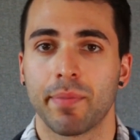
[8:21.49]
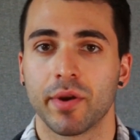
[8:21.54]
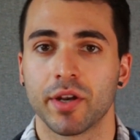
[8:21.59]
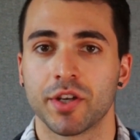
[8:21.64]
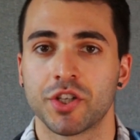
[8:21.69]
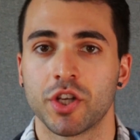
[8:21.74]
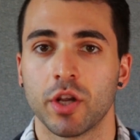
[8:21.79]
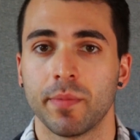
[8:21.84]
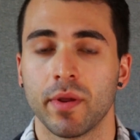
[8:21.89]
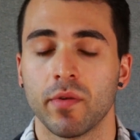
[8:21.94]
but it
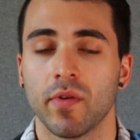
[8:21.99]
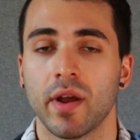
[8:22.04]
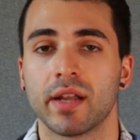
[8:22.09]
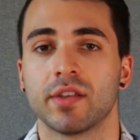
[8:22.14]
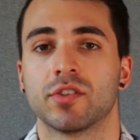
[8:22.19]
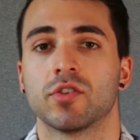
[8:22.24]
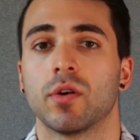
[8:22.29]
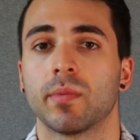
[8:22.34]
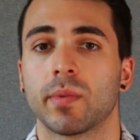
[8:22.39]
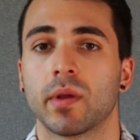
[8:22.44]
should be ready,
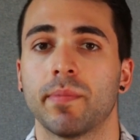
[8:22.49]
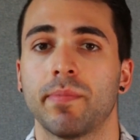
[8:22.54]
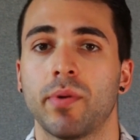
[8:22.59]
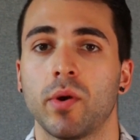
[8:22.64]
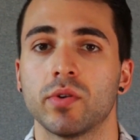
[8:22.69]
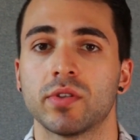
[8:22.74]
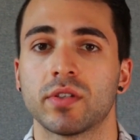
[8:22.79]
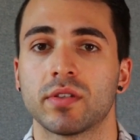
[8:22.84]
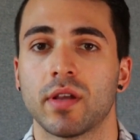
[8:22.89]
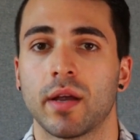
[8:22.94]
so I'm
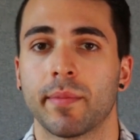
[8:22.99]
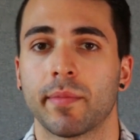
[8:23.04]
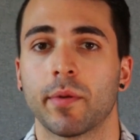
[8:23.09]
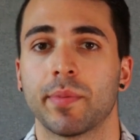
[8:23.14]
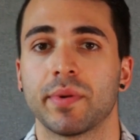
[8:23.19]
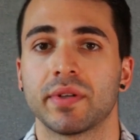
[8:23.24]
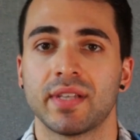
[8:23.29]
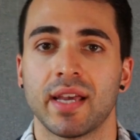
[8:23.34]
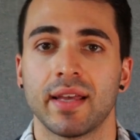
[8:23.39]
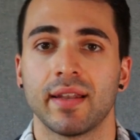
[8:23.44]
gonna
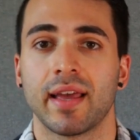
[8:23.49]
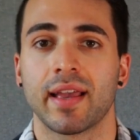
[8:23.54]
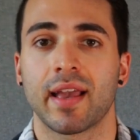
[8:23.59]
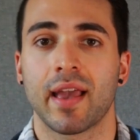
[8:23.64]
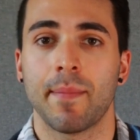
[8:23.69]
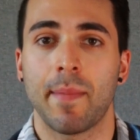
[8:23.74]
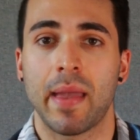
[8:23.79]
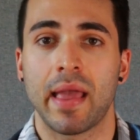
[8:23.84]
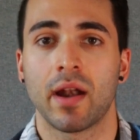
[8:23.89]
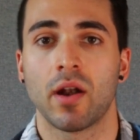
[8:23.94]
pretend like
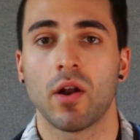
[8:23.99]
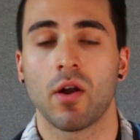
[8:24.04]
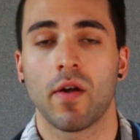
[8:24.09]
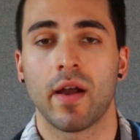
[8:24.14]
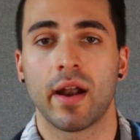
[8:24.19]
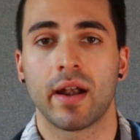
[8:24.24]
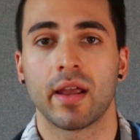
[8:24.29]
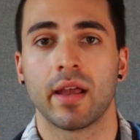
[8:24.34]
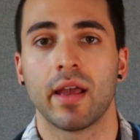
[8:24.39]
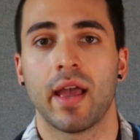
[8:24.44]
I made it
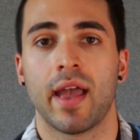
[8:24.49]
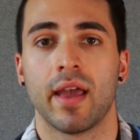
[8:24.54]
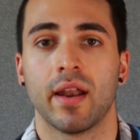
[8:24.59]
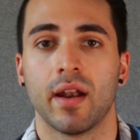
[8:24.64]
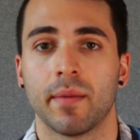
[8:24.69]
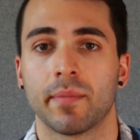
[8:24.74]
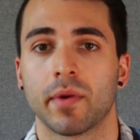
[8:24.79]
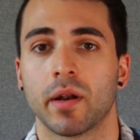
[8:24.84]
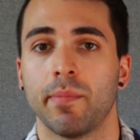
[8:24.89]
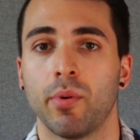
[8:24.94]
already,
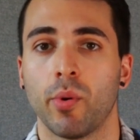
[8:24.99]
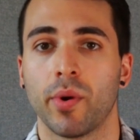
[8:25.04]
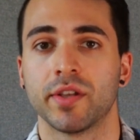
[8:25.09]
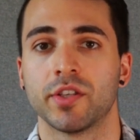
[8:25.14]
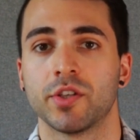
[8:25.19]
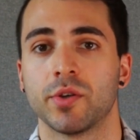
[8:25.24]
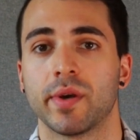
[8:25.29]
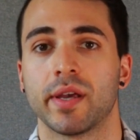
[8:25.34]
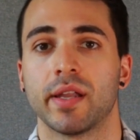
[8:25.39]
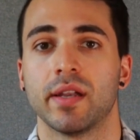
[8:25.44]
and I'm gonna point
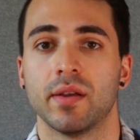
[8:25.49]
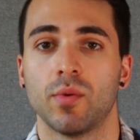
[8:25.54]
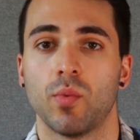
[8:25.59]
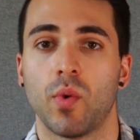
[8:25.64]
to it.